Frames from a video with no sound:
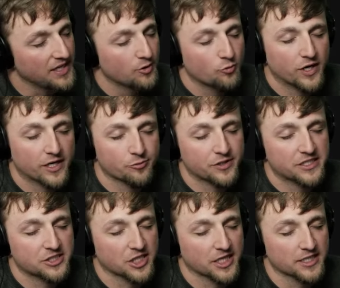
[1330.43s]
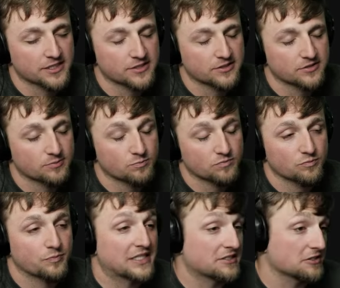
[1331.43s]
where we just
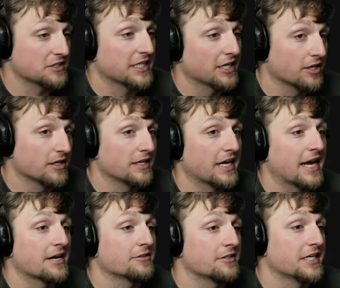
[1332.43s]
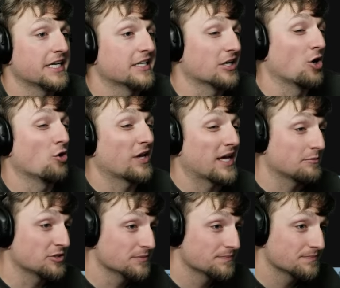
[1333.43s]
basically error in OCaml.